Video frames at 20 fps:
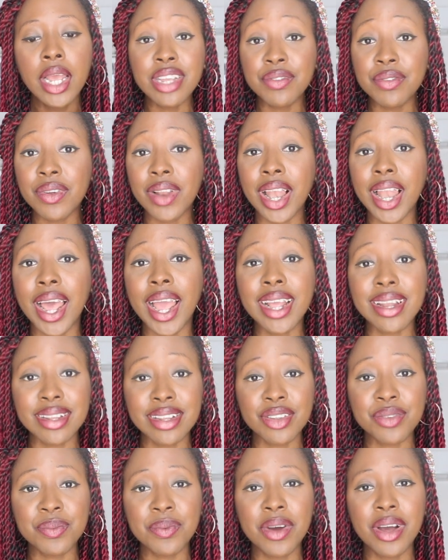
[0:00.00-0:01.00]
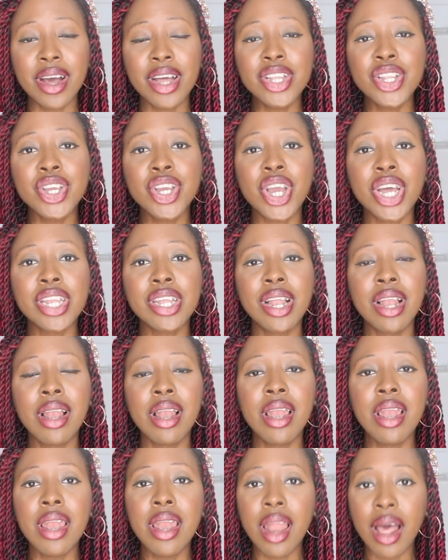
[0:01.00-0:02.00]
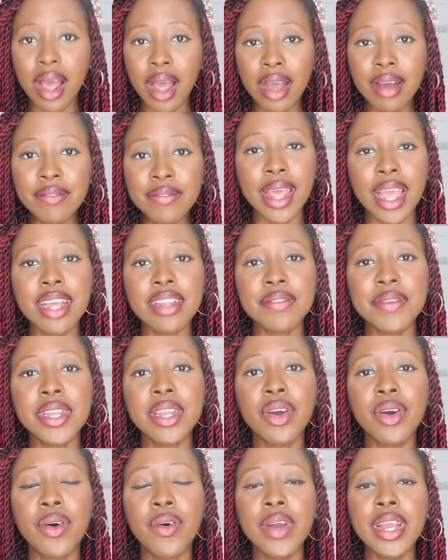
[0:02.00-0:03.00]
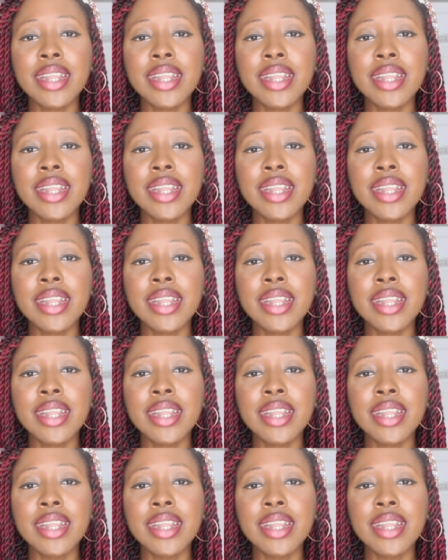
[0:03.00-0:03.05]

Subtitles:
If you like this one, you're gonna love next video.